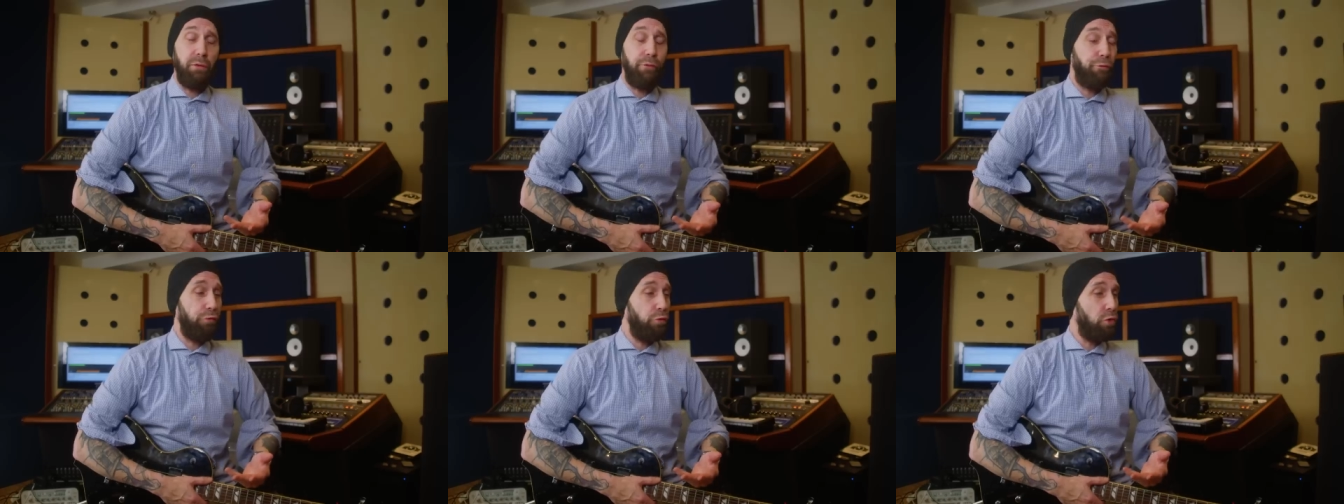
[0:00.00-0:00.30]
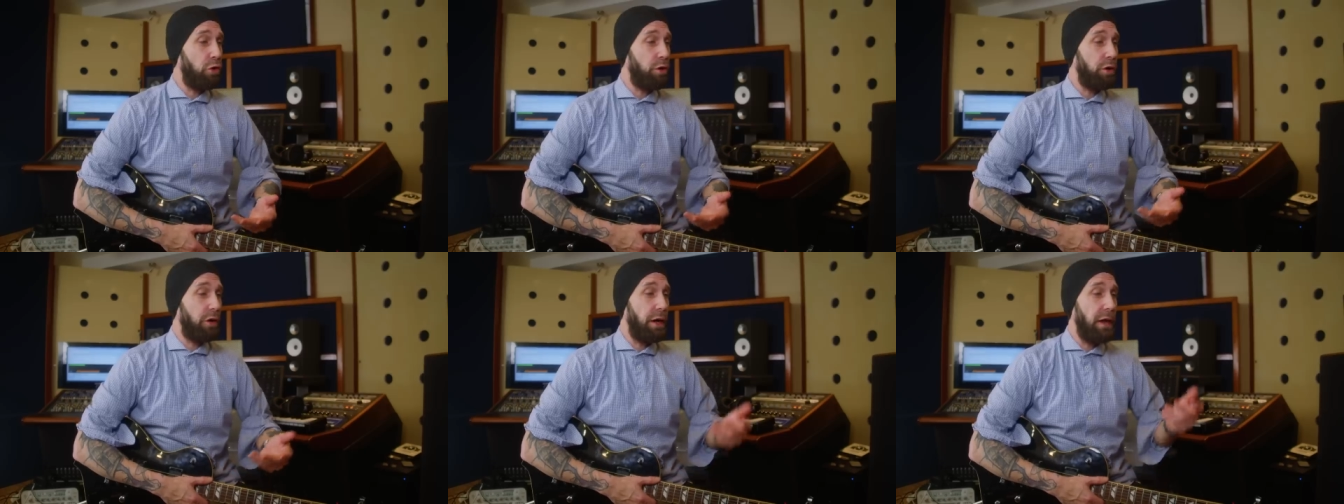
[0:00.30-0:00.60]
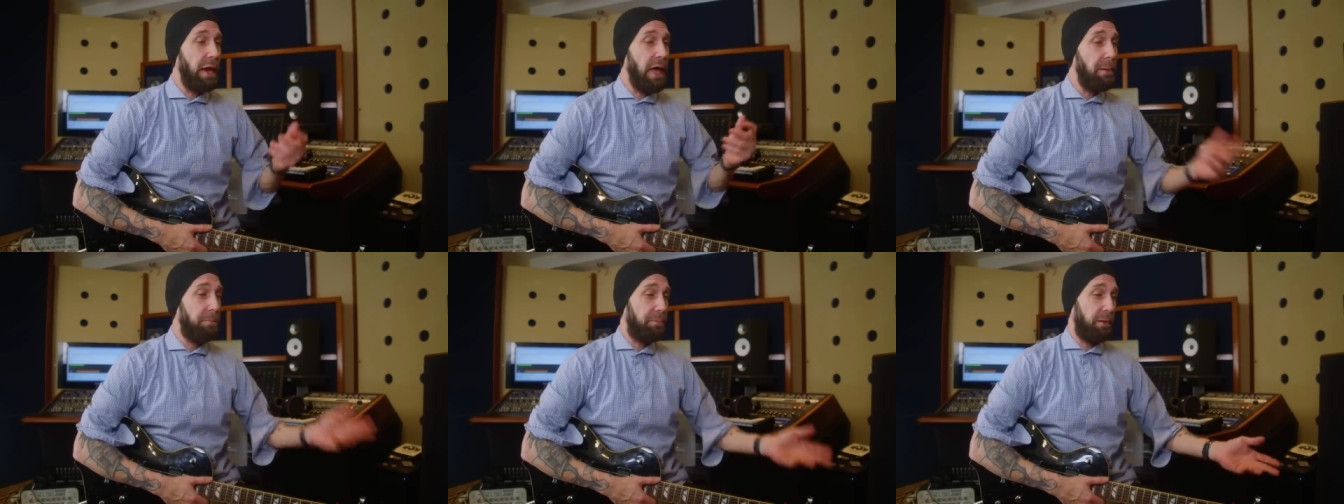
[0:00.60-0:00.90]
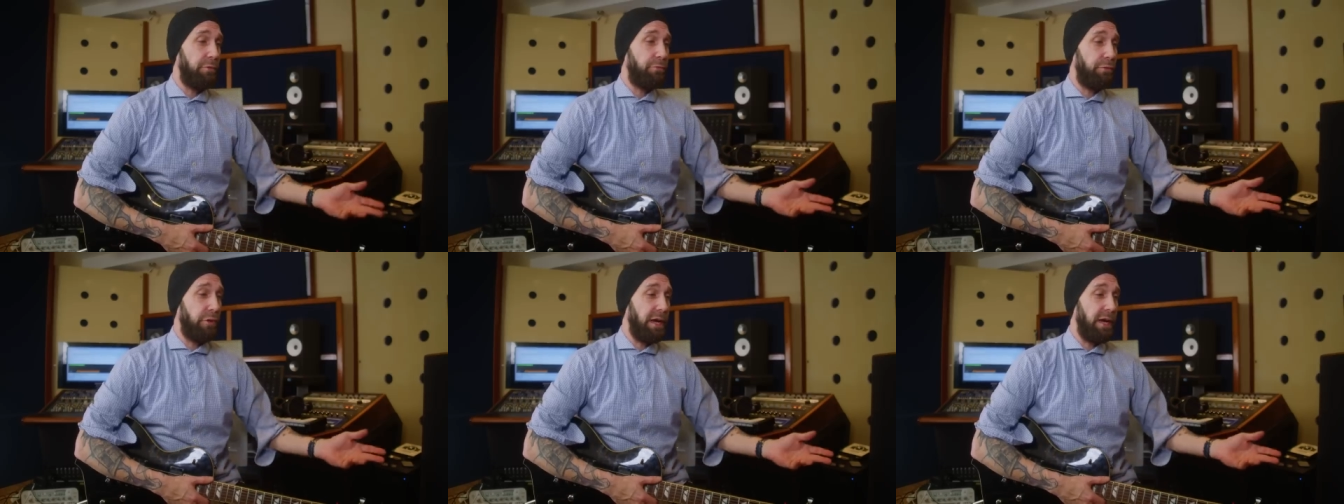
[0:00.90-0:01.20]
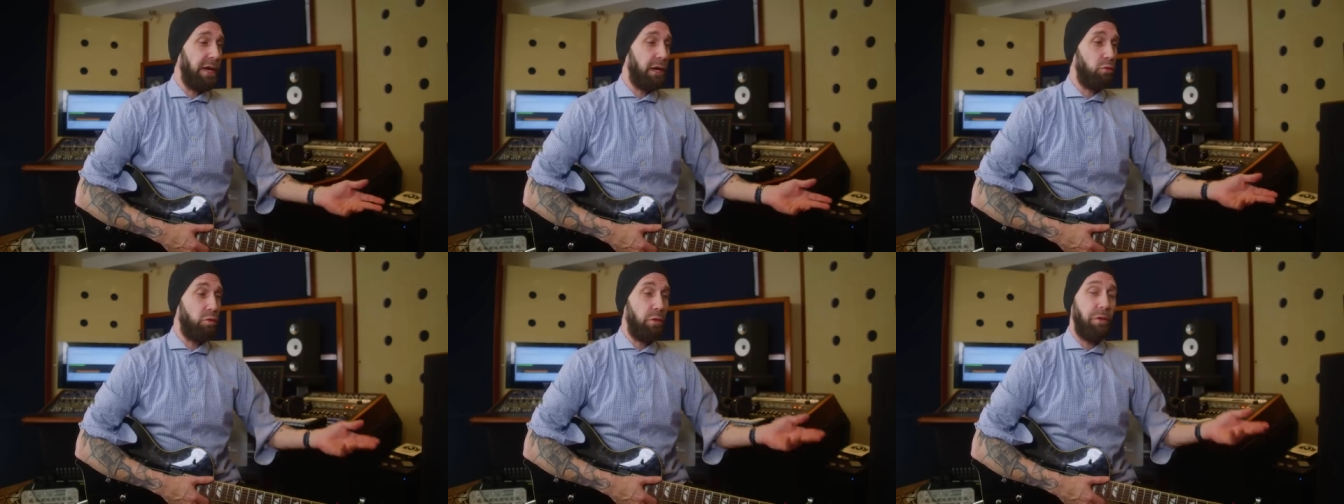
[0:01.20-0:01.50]
for an
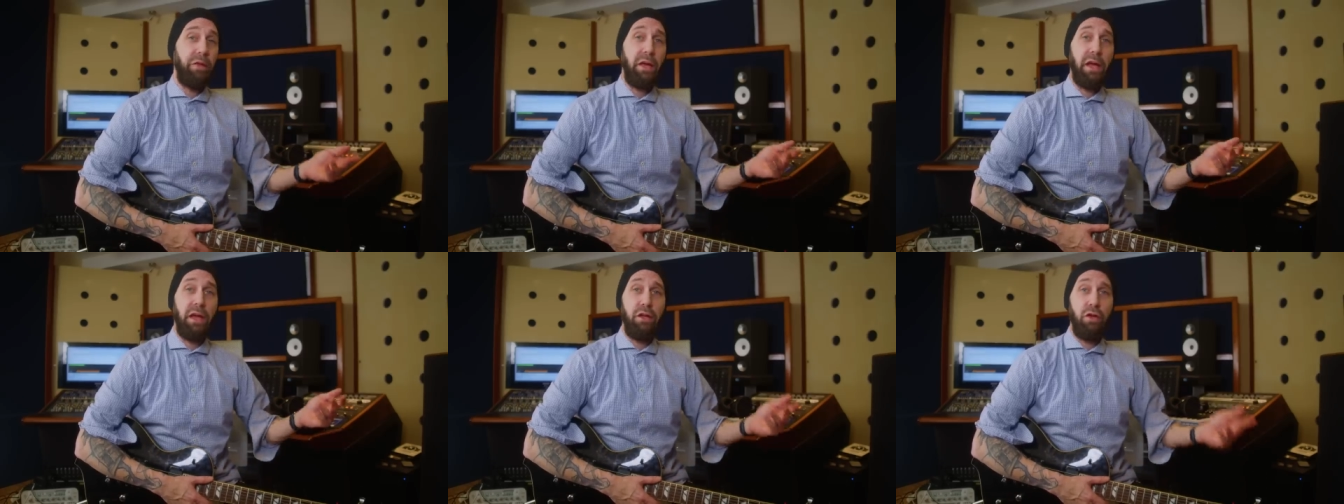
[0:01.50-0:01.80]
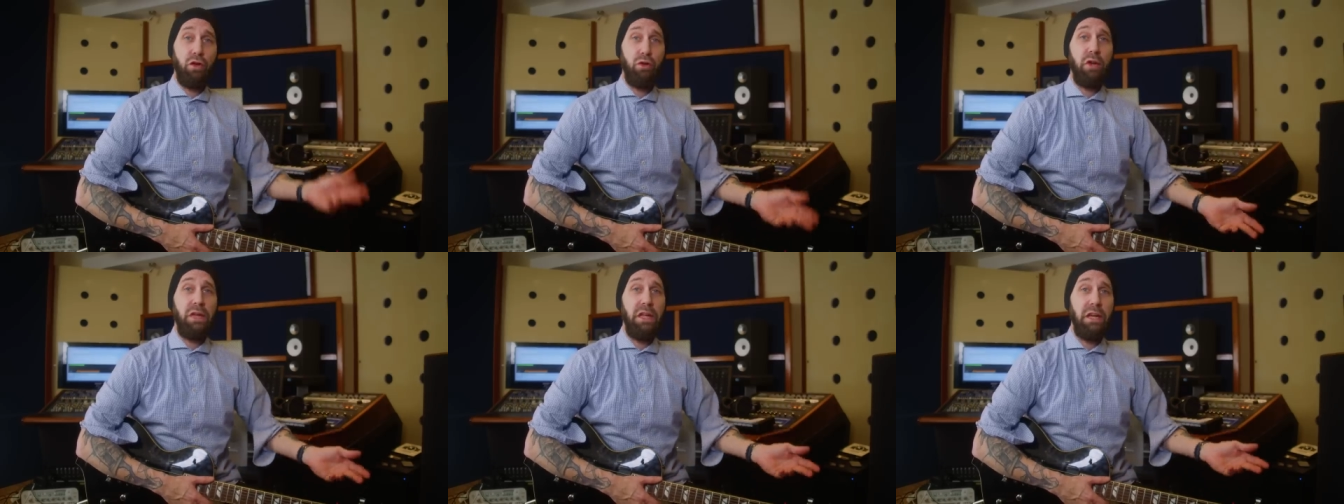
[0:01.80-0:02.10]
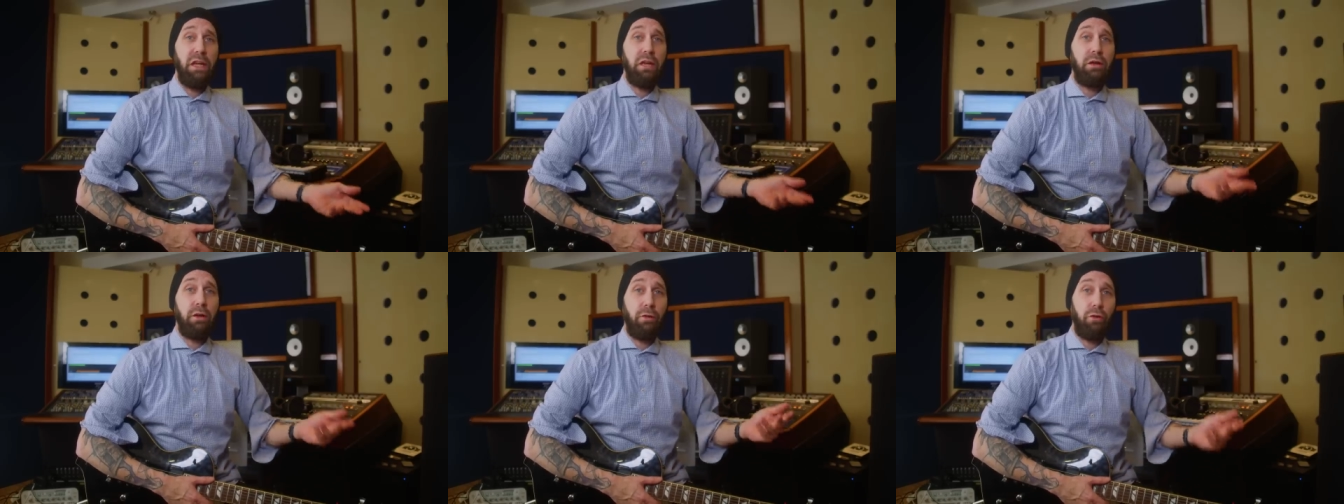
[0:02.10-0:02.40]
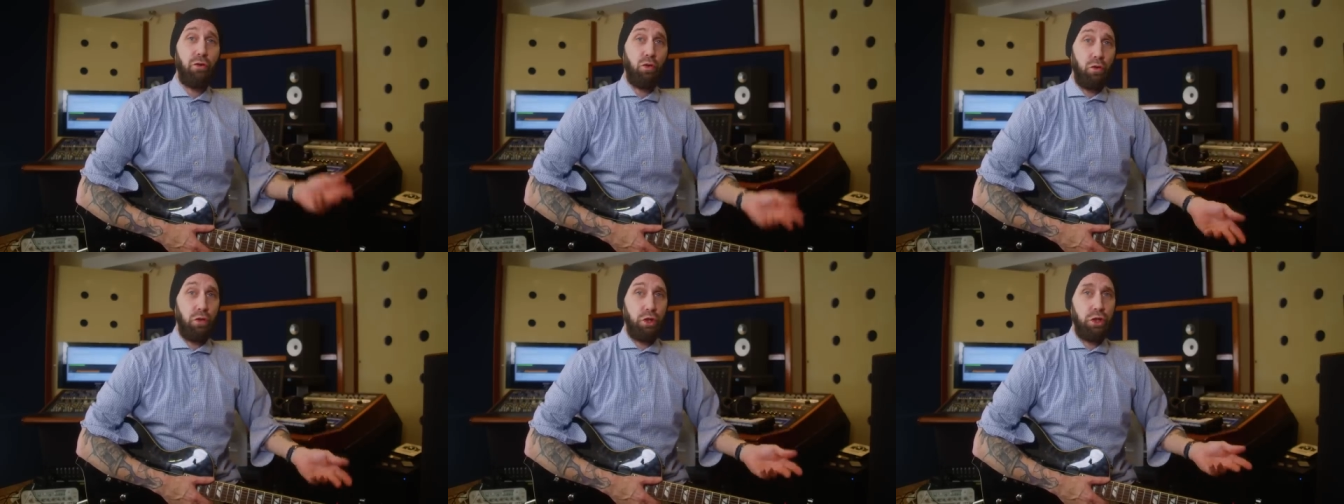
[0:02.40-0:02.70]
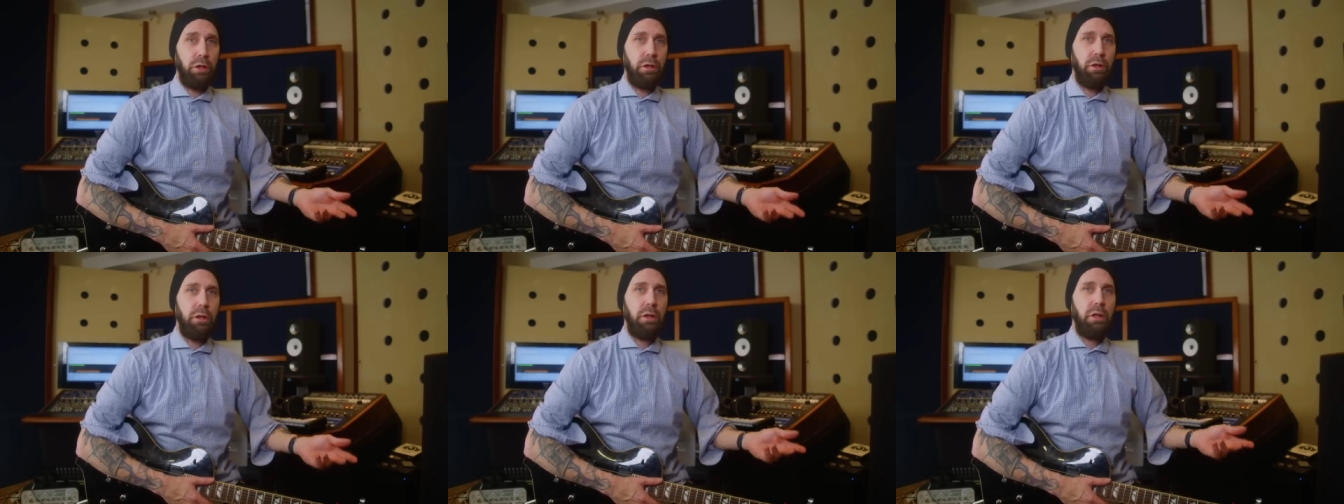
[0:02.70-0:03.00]
amplifier with a unique
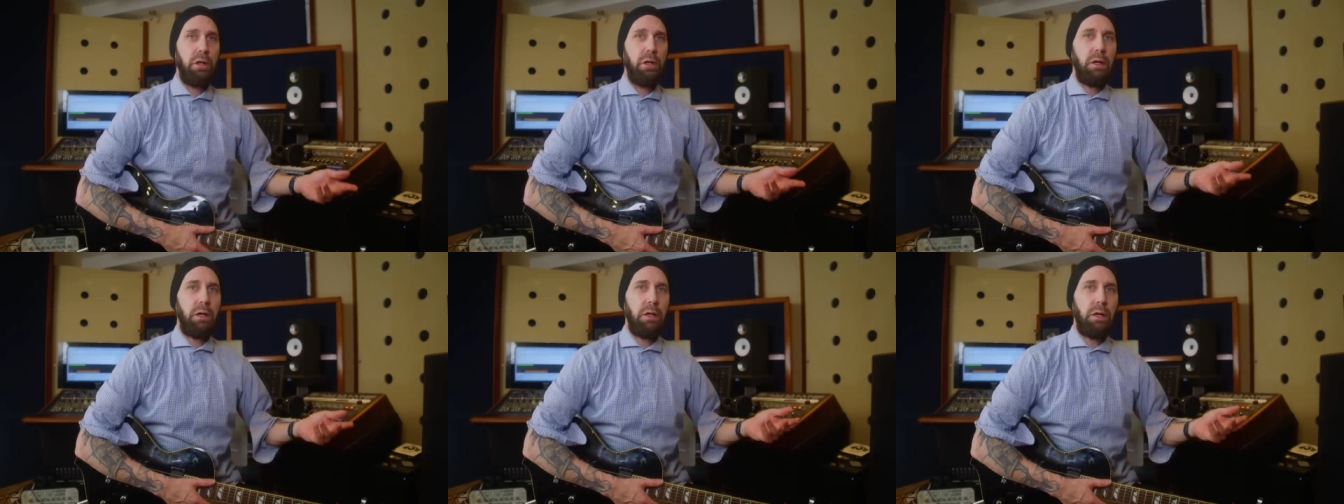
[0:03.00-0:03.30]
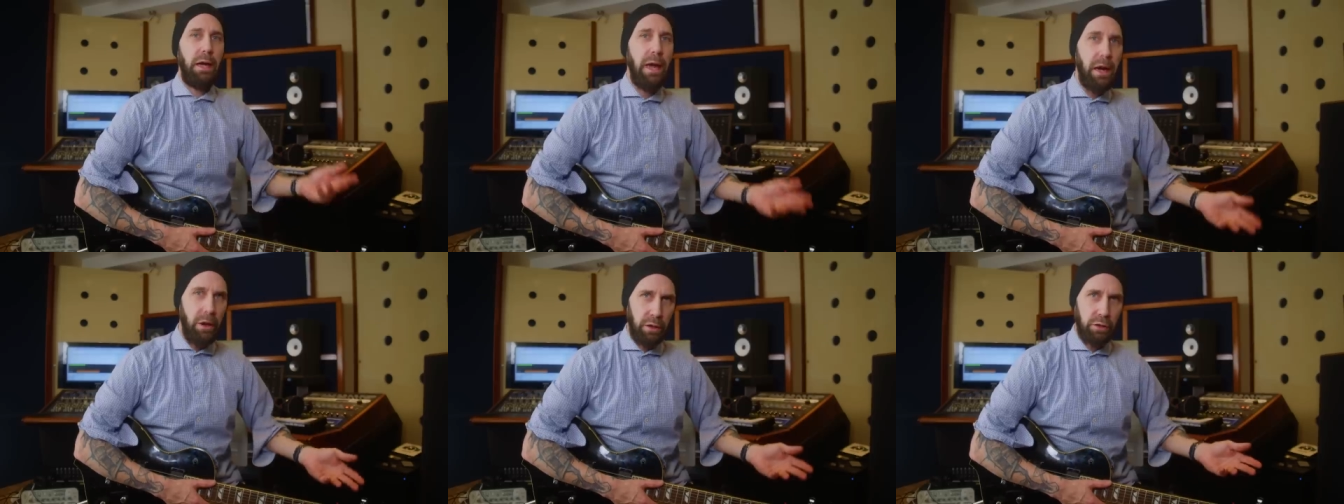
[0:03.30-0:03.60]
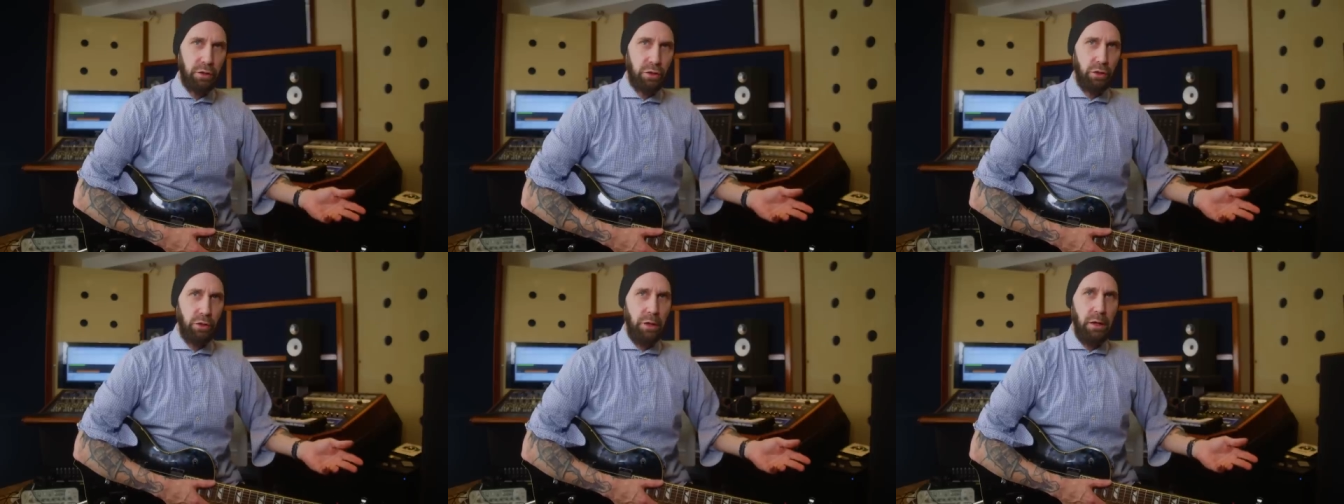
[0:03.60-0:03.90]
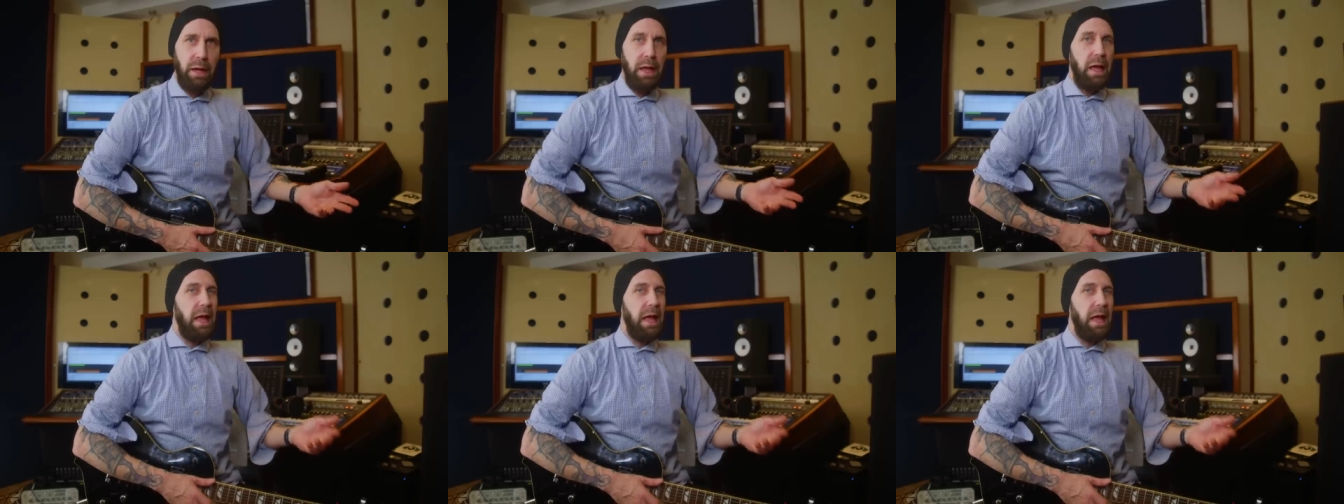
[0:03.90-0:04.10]
distortion character.